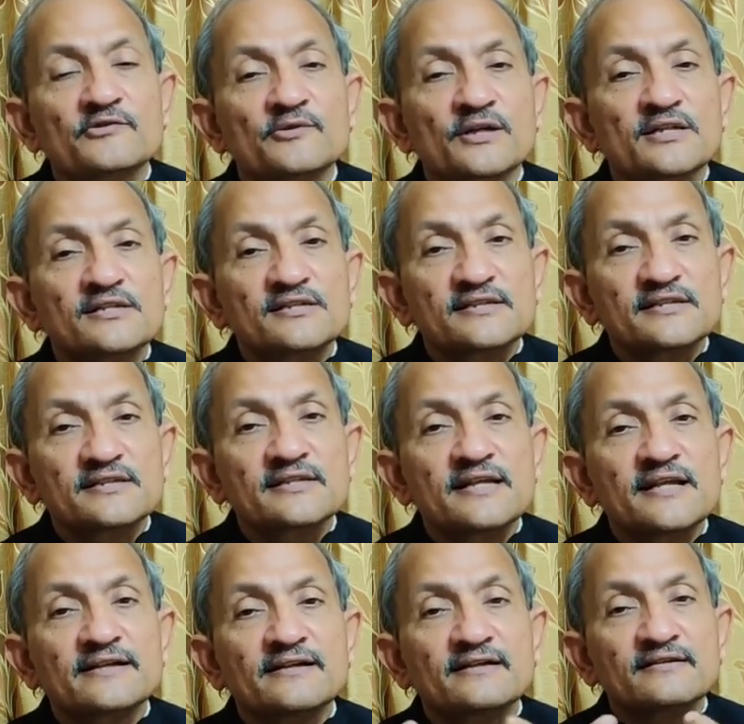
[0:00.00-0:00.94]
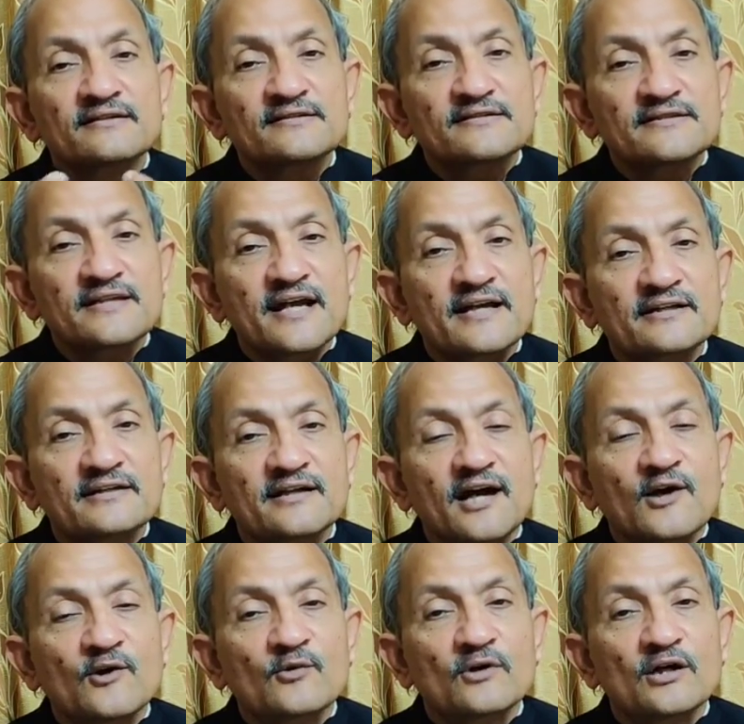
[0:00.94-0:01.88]
you can sit and understand
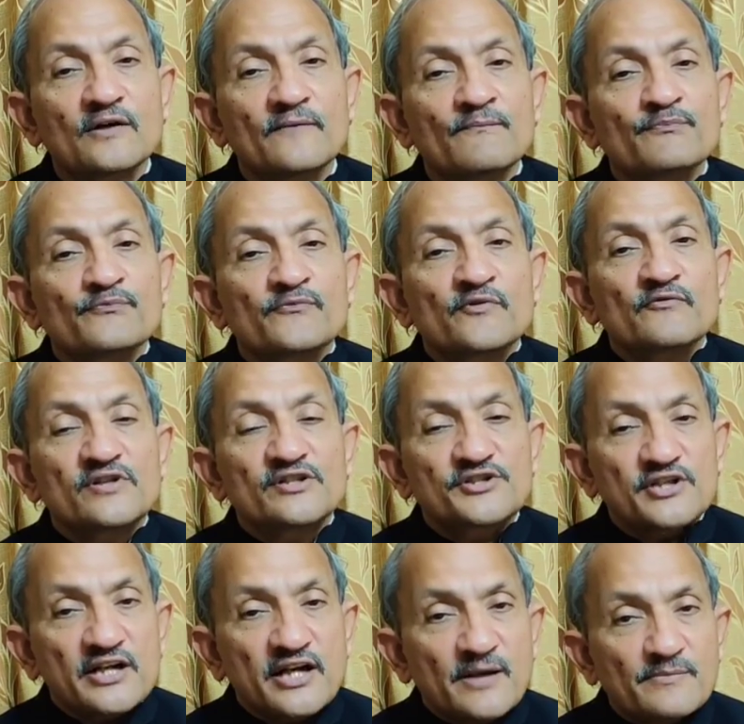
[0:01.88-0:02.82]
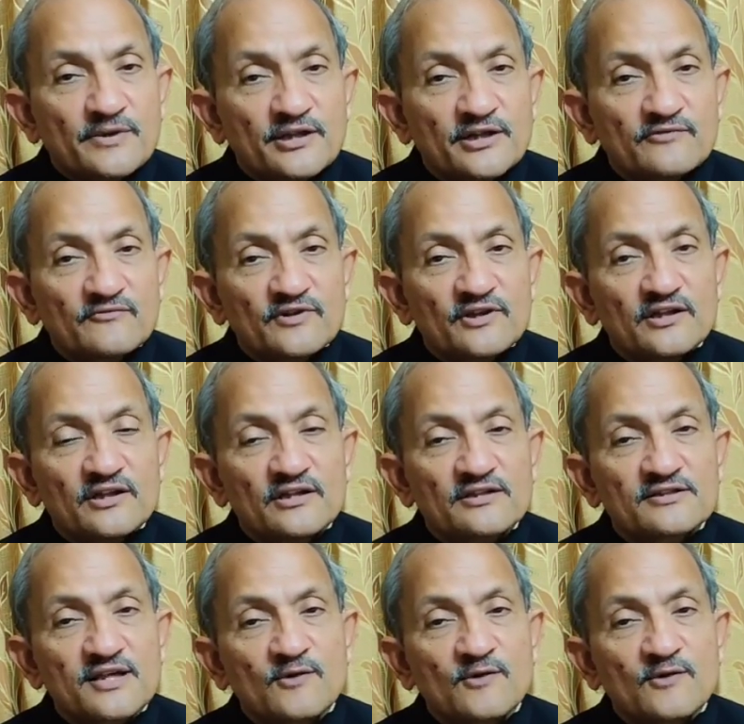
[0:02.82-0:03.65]
how a venture capital works,